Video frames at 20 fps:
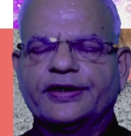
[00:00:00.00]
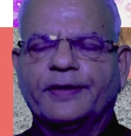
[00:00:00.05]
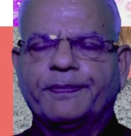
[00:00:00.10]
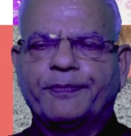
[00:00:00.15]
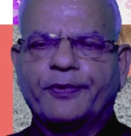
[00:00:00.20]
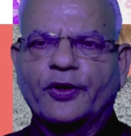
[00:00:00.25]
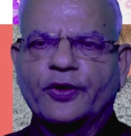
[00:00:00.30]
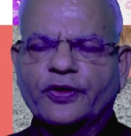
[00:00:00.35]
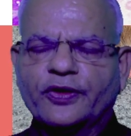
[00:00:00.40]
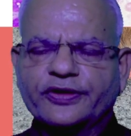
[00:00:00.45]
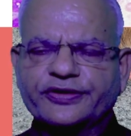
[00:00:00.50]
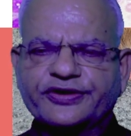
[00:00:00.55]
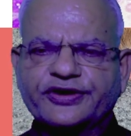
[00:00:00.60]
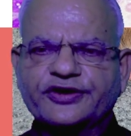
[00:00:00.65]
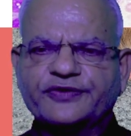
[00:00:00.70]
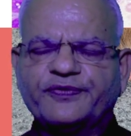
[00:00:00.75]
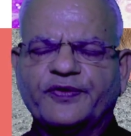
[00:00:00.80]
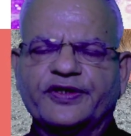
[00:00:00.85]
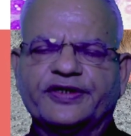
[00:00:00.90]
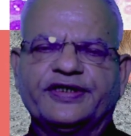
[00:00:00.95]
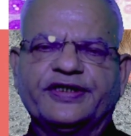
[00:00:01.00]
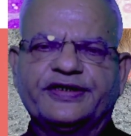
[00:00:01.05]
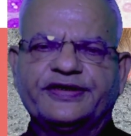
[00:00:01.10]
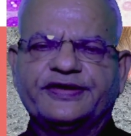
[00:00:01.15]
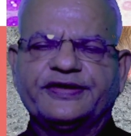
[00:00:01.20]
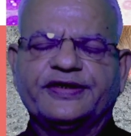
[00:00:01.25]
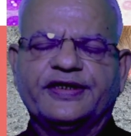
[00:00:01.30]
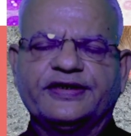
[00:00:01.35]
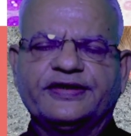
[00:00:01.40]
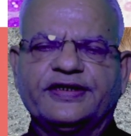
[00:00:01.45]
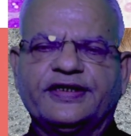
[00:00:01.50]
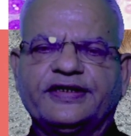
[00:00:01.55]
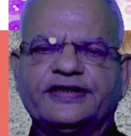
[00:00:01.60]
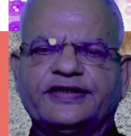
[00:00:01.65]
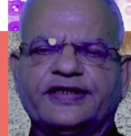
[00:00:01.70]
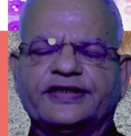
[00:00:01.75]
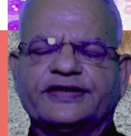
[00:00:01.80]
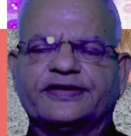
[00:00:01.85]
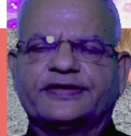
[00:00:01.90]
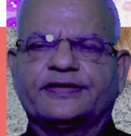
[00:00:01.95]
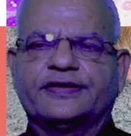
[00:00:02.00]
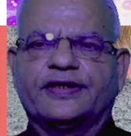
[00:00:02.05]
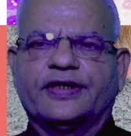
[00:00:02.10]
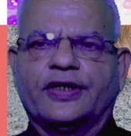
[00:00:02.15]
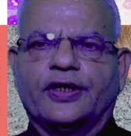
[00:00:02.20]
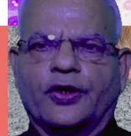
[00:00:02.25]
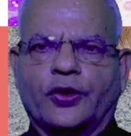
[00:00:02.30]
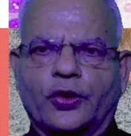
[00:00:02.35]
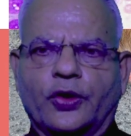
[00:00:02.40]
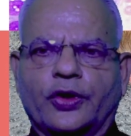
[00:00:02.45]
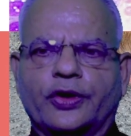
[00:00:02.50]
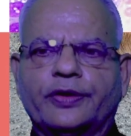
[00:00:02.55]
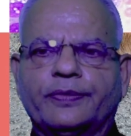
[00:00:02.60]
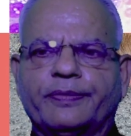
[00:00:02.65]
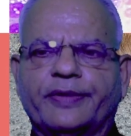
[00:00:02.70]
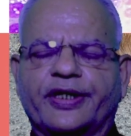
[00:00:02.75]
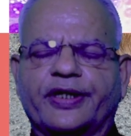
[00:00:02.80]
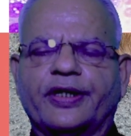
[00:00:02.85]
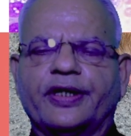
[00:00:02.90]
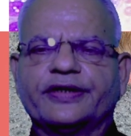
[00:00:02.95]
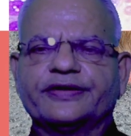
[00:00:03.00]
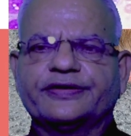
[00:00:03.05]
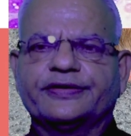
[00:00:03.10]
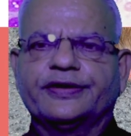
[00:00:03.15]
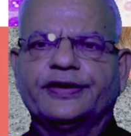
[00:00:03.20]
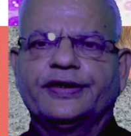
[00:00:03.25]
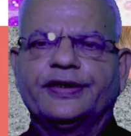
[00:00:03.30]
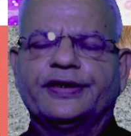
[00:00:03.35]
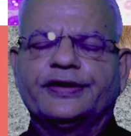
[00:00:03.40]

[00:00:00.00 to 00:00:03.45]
The prognosis for the disease is good because